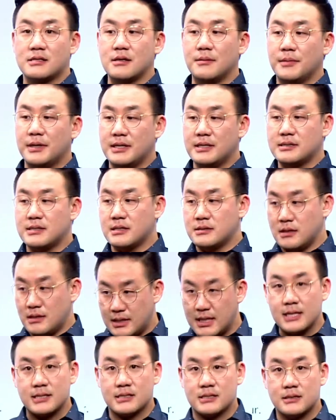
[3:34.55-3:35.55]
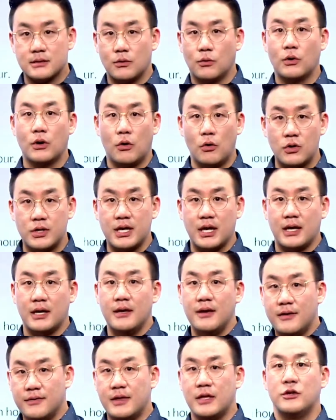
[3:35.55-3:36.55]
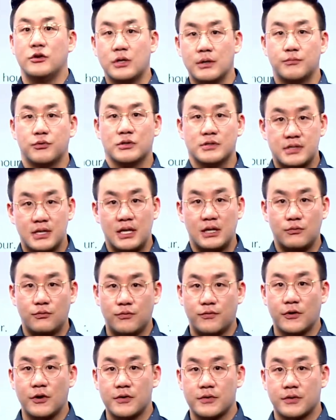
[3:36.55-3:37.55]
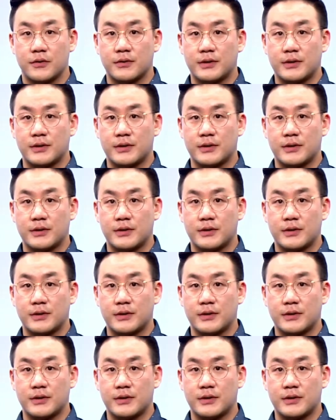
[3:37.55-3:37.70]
Somebody says yes or okay, then you can proceed further.